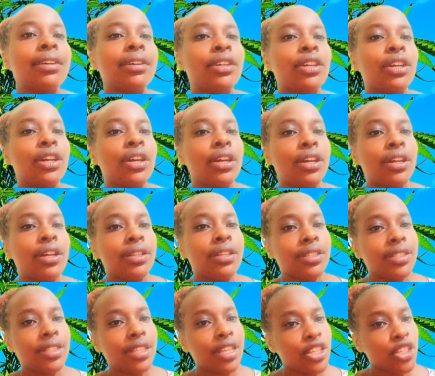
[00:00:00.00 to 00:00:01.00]
test
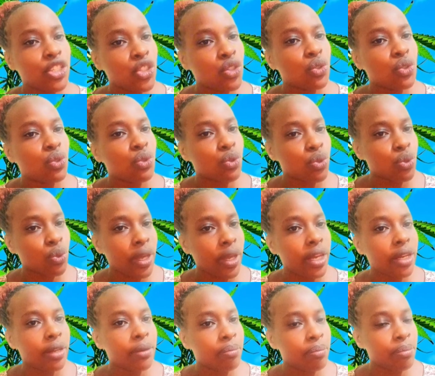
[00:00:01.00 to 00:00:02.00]
your soil
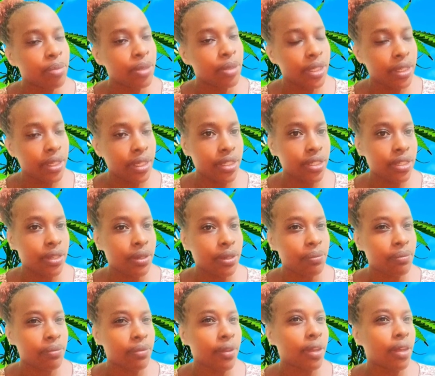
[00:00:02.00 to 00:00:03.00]
pH. Are
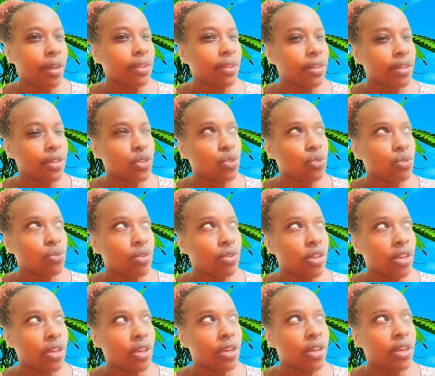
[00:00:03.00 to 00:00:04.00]
they two?
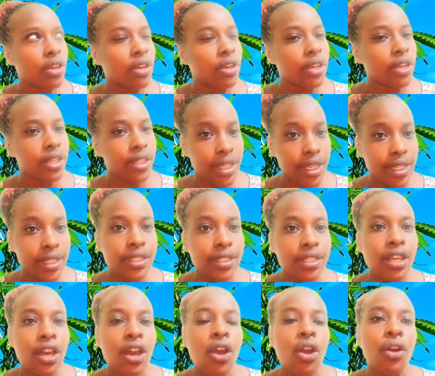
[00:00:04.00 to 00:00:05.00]
Yes,
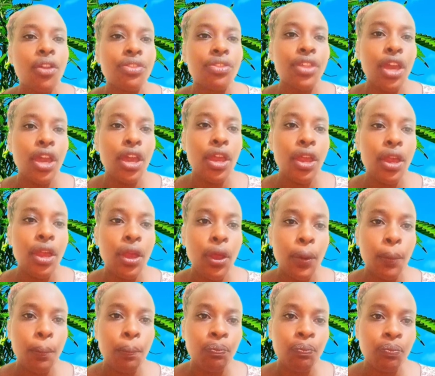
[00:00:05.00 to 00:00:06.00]
the
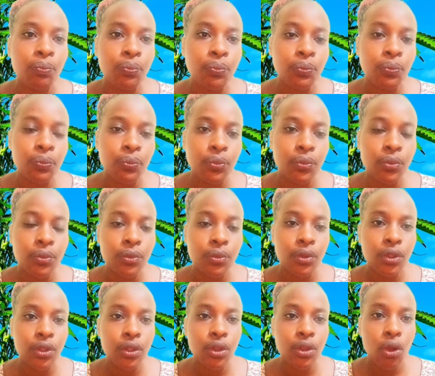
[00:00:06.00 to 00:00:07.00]

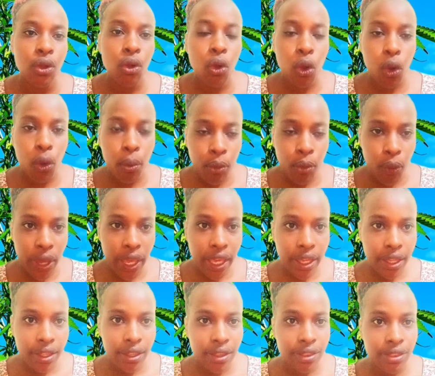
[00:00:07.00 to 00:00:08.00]
home way
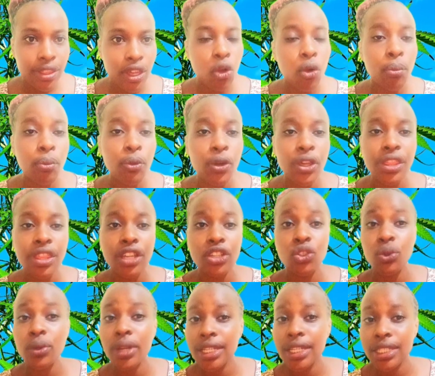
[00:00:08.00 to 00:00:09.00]
that you can test
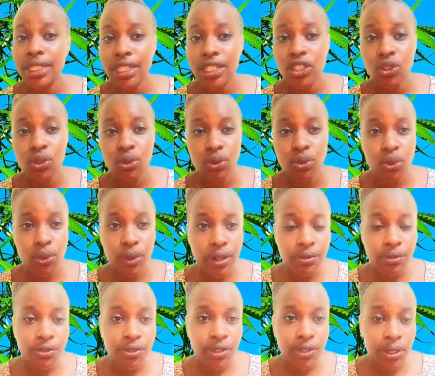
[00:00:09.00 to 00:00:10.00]
your soil
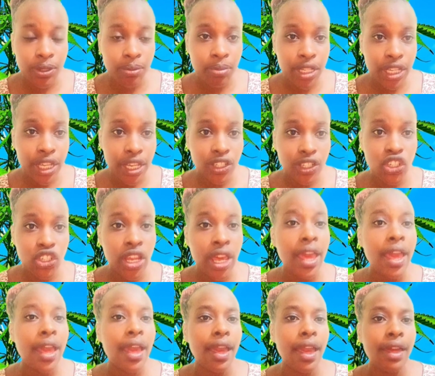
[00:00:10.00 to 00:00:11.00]
pH, and the
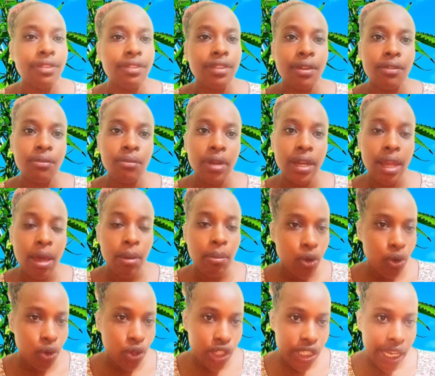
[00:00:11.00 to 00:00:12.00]
laboratory
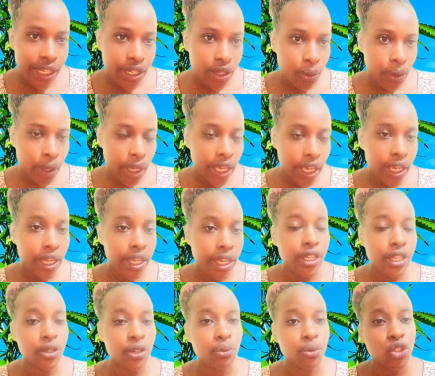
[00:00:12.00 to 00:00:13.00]
way in which you
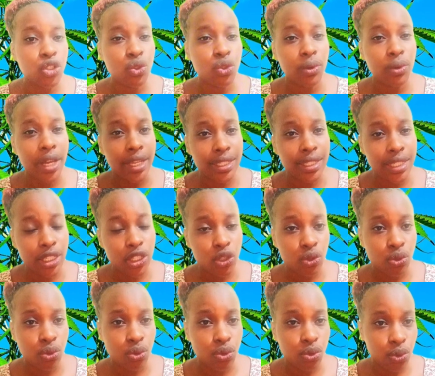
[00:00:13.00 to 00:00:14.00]
can test your soil
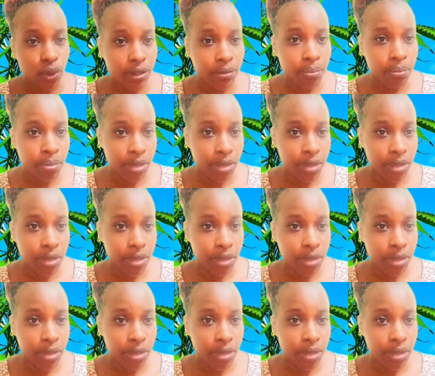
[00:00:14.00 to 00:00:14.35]
pH.